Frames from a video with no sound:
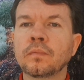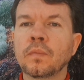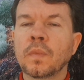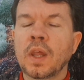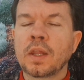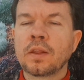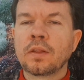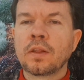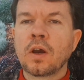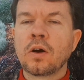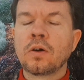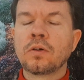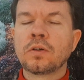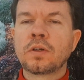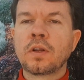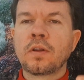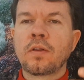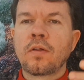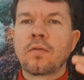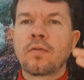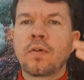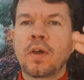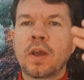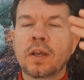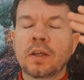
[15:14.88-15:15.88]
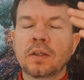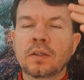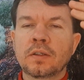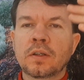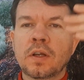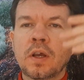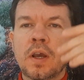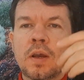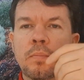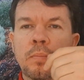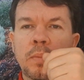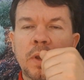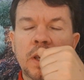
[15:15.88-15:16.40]
That those are the things,
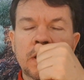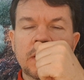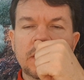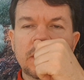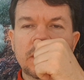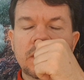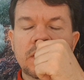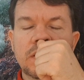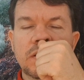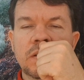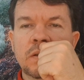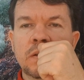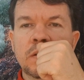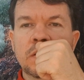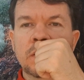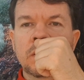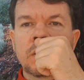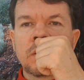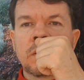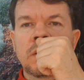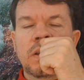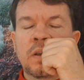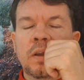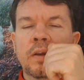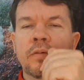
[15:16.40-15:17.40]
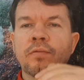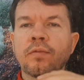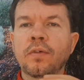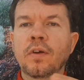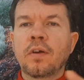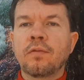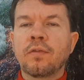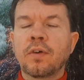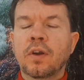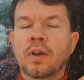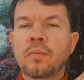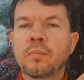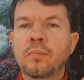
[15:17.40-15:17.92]
because
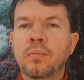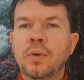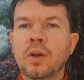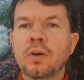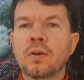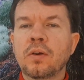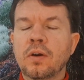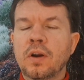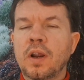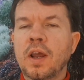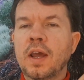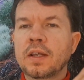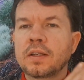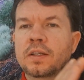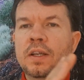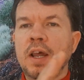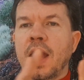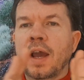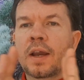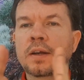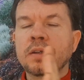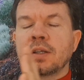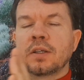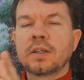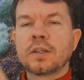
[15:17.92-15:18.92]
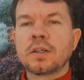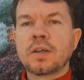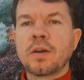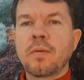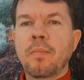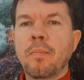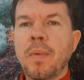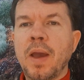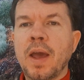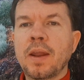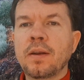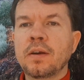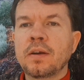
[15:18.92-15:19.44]
if a computer has access to
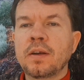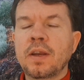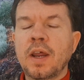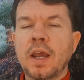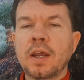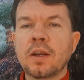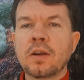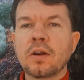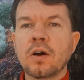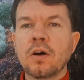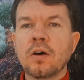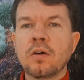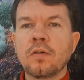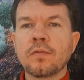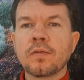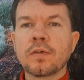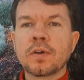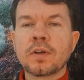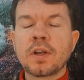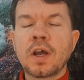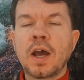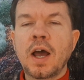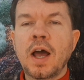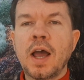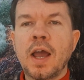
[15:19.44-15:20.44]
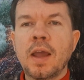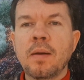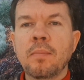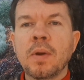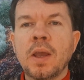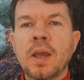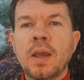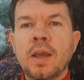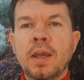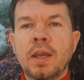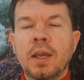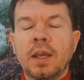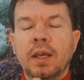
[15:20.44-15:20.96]
metadata over time,
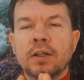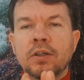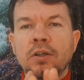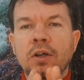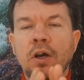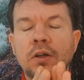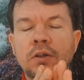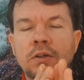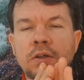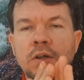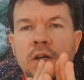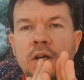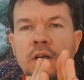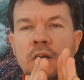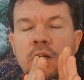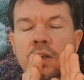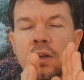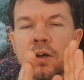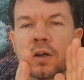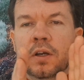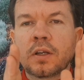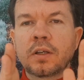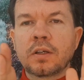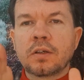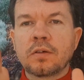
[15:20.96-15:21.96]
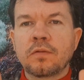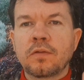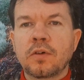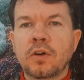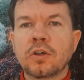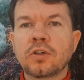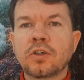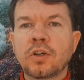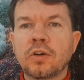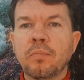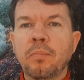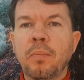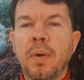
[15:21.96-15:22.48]
it's also going to look at
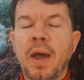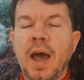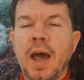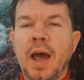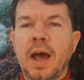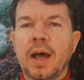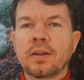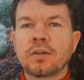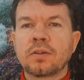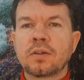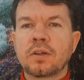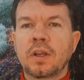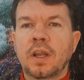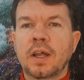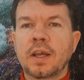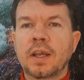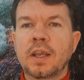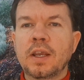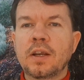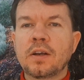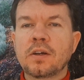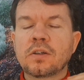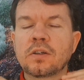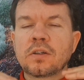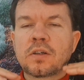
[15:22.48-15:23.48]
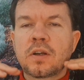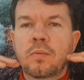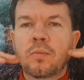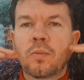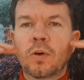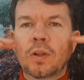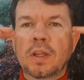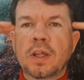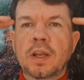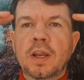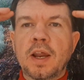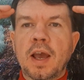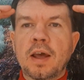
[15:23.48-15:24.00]
divergent paths. Like, here's
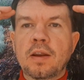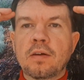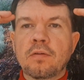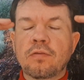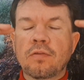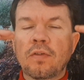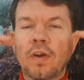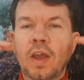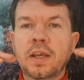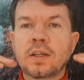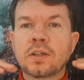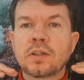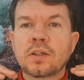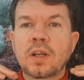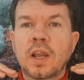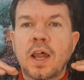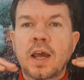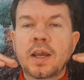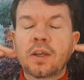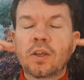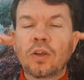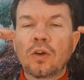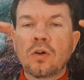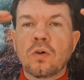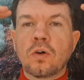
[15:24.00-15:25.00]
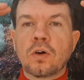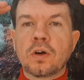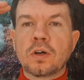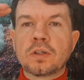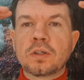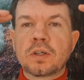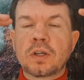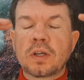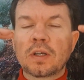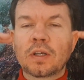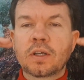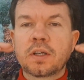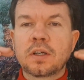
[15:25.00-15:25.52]
someone that had a face like
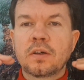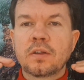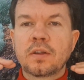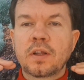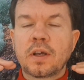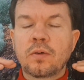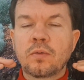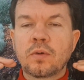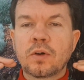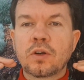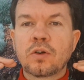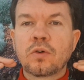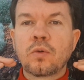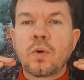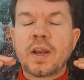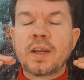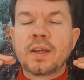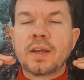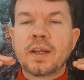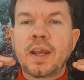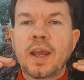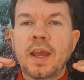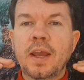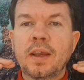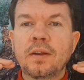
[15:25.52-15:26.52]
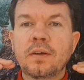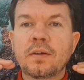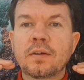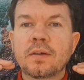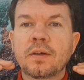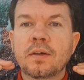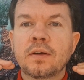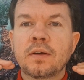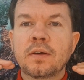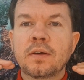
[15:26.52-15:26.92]
yours until they were 28.